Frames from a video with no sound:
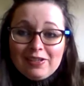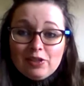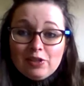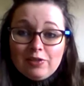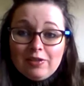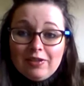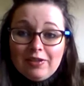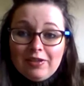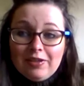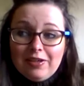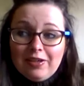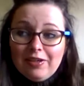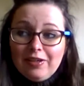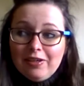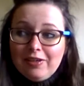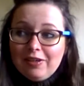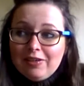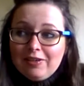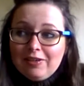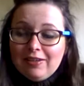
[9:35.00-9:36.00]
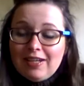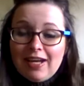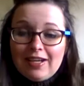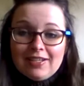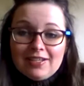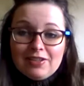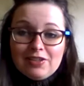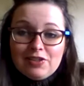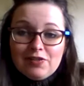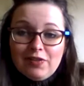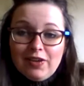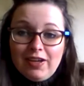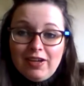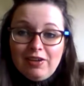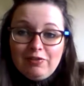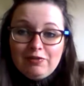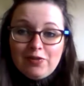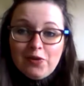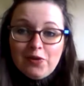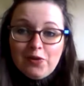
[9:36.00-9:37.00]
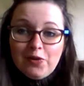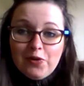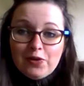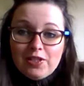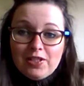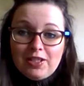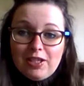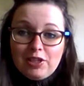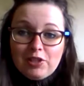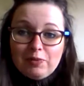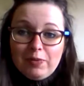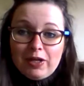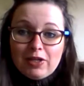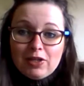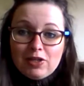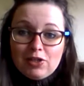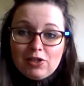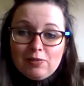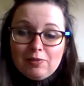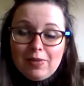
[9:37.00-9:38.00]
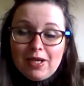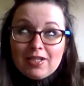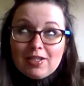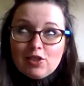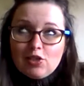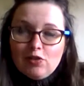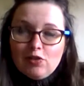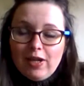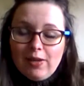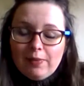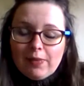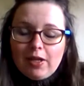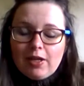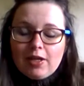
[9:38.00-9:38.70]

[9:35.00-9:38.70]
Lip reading: a license fee for Stitch Mastery,